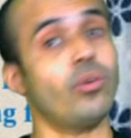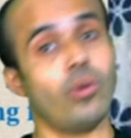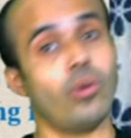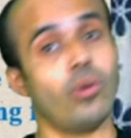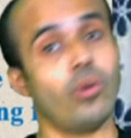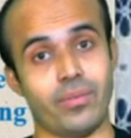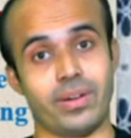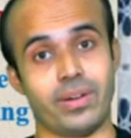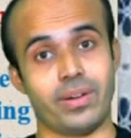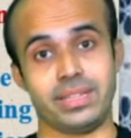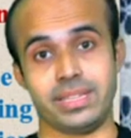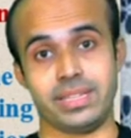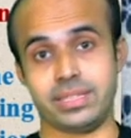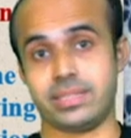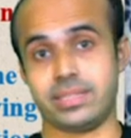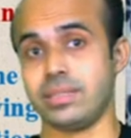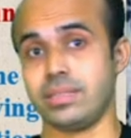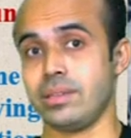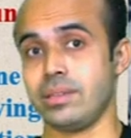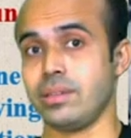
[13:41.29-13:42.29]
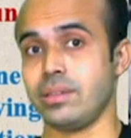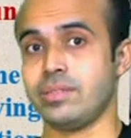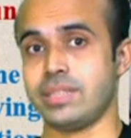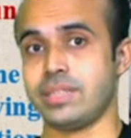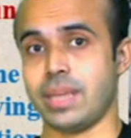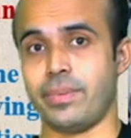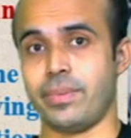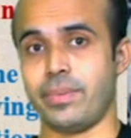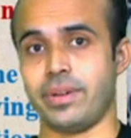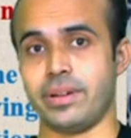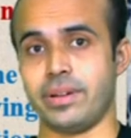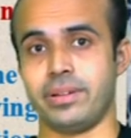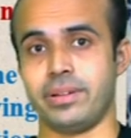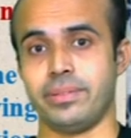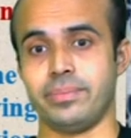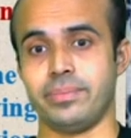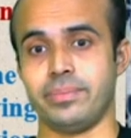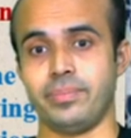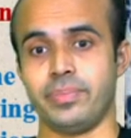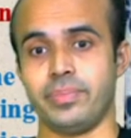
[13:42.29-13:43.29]
over this chapter.
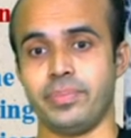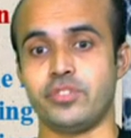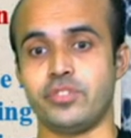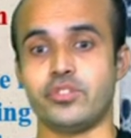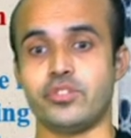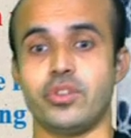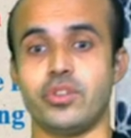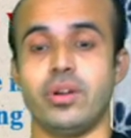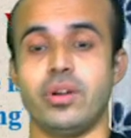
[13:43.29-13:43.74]
So,